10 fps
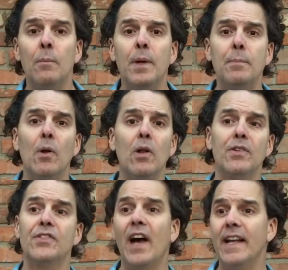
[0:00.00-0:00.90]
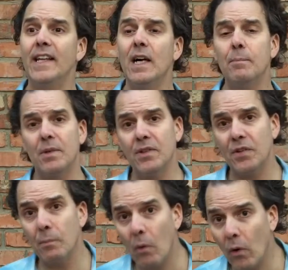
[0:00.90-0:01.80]
people signing up and
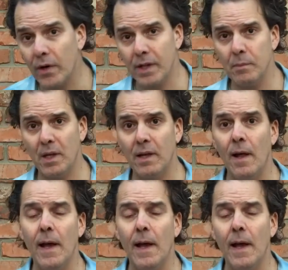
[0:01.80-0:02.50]
supporting me,